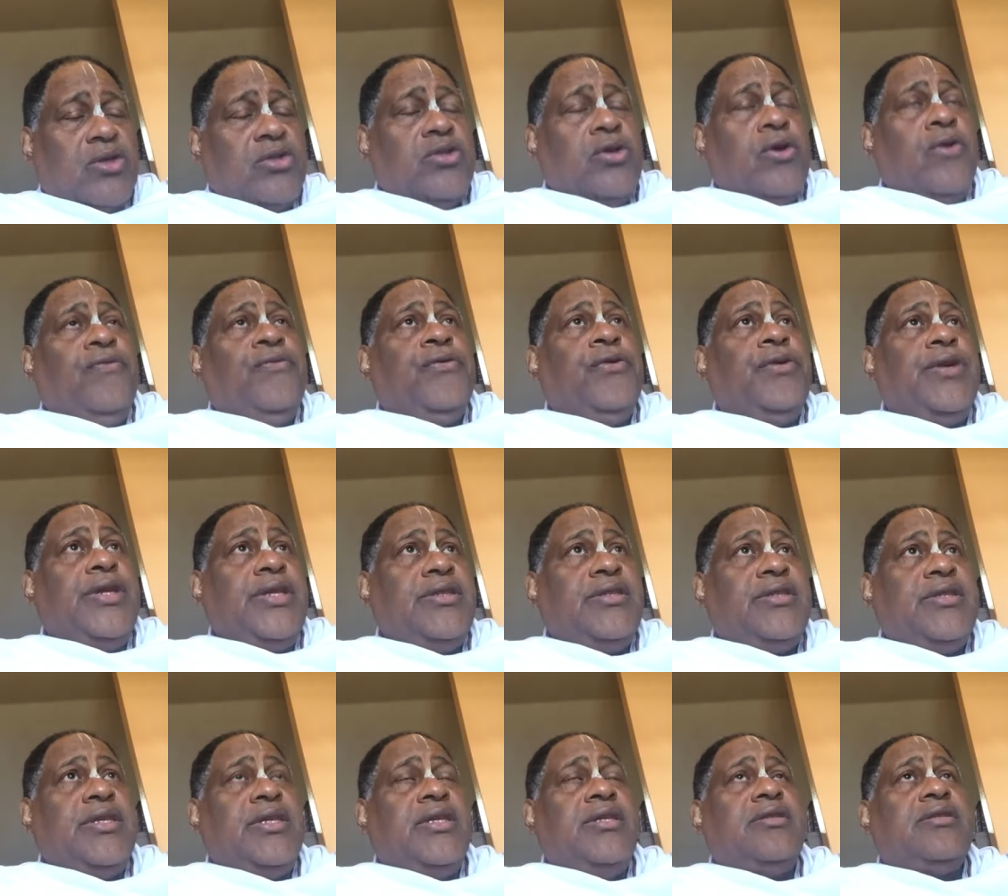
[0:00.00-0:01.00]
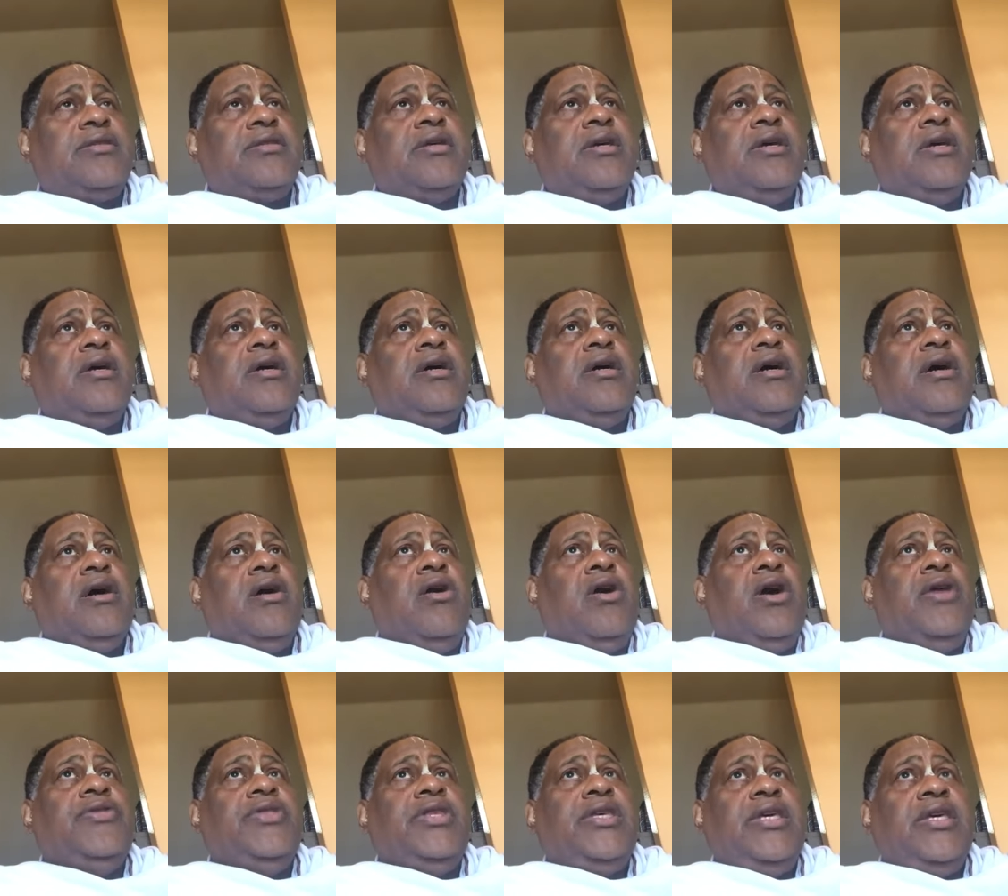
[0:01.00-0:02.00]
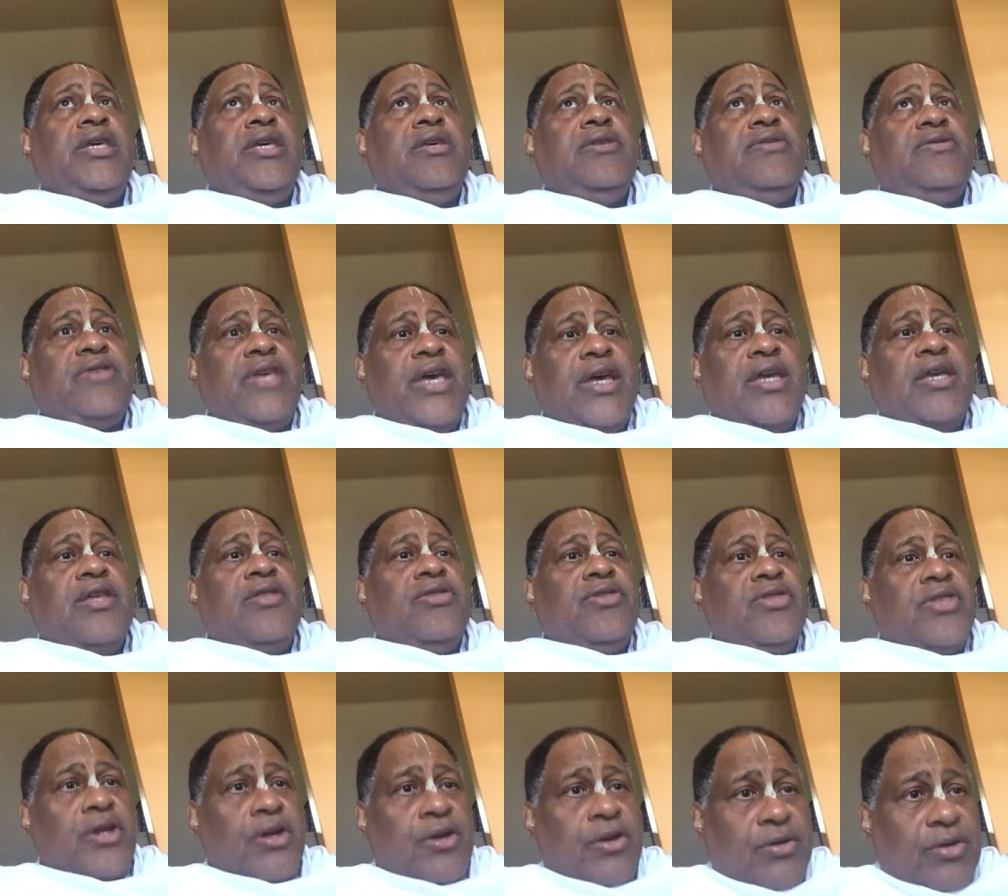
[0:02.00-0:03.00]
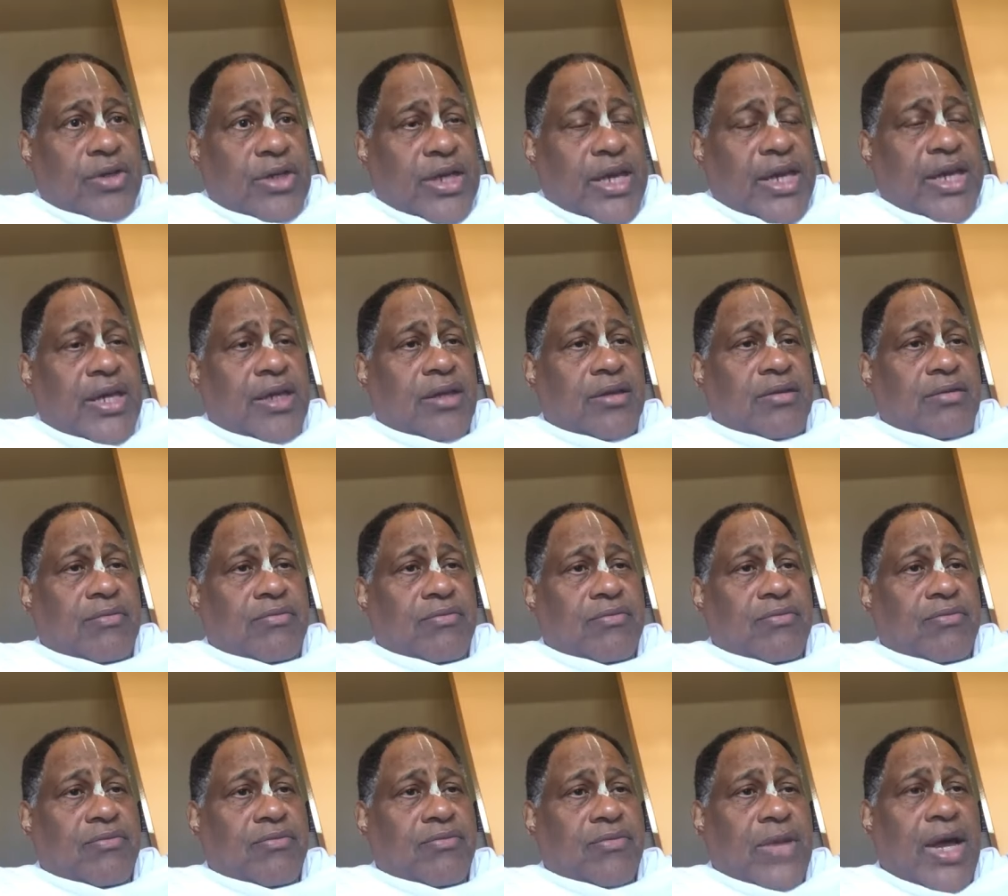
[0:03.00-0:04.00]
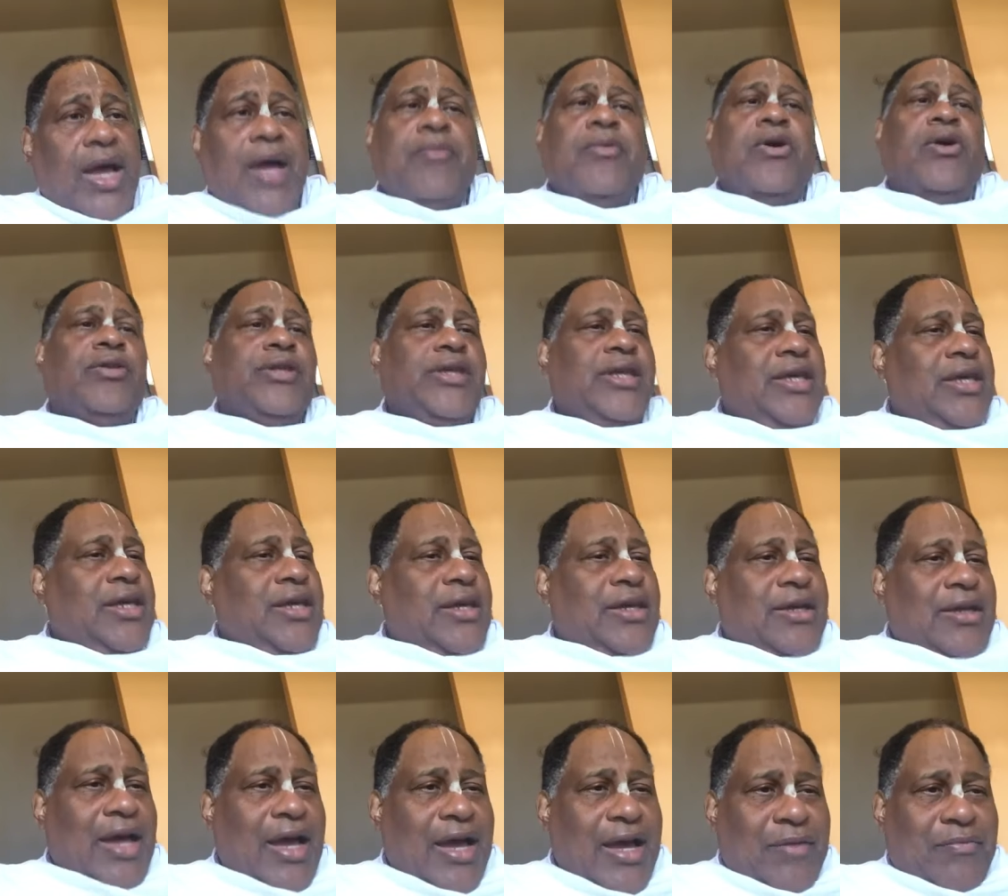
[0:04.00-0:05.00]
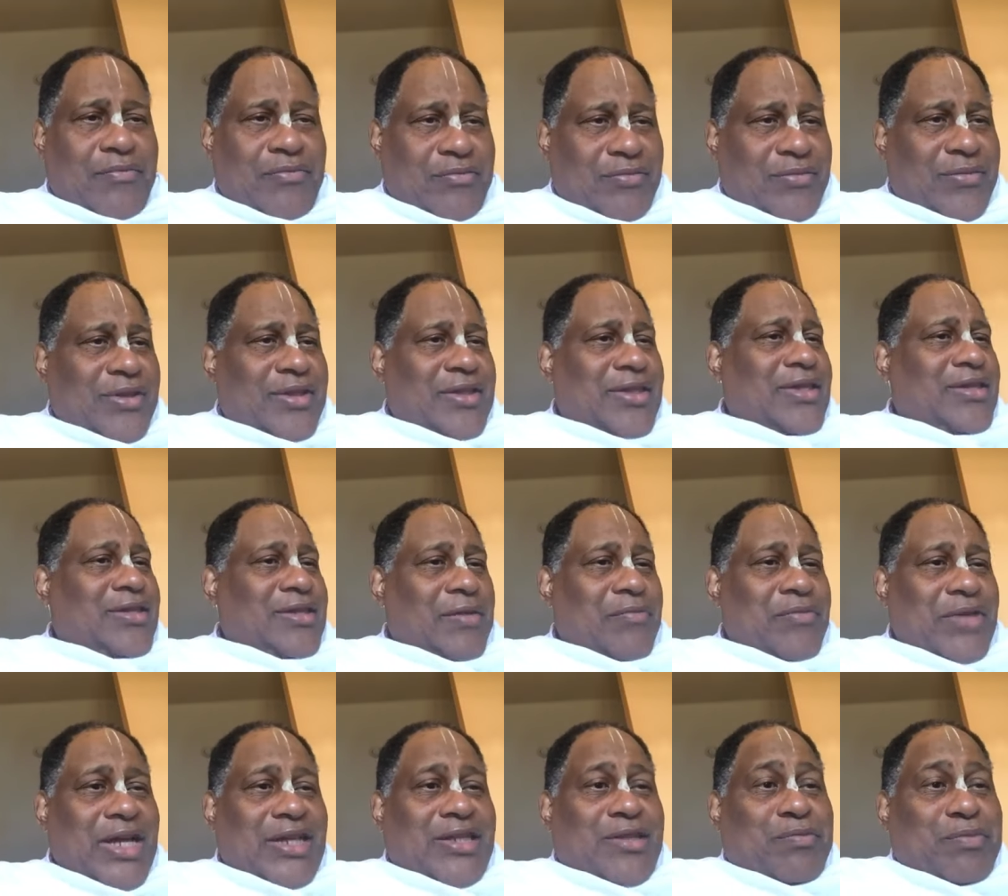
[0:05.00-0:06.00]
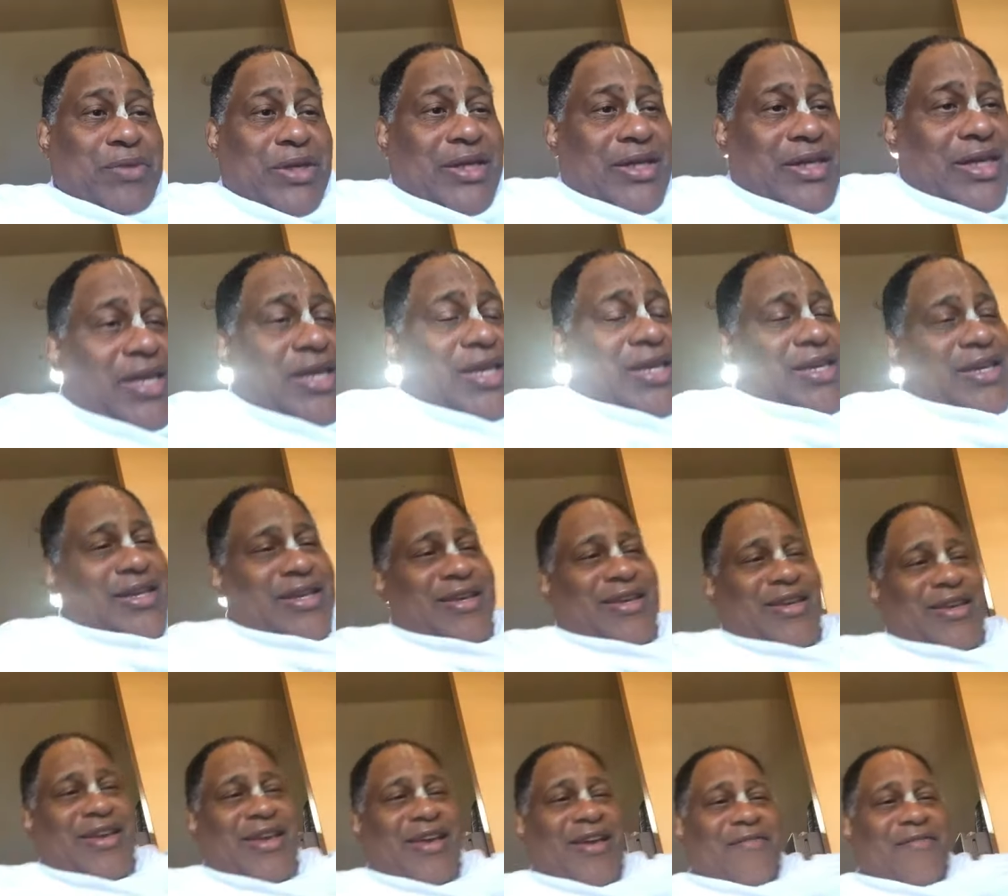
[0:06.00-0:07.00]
So for instance, on the second, third date, I'm only, I'm, this, I'm not speaking